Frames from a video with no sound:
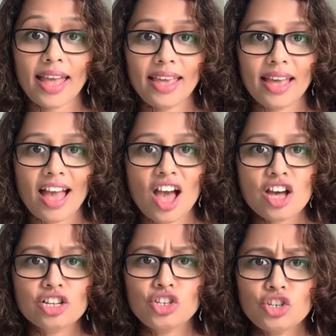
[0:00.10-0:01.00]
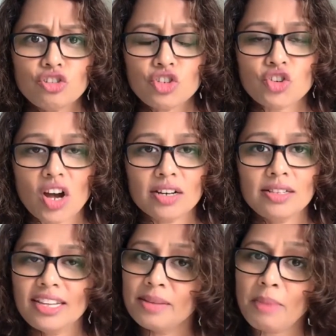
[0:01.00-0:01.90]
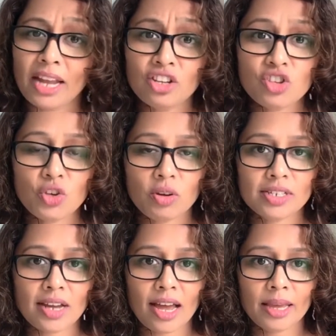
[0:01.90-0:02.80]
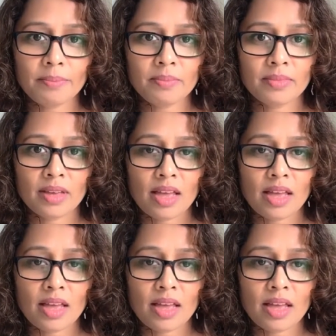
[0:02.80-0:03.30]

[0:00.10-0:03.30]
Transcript: Hey, do you struggle in managing your time?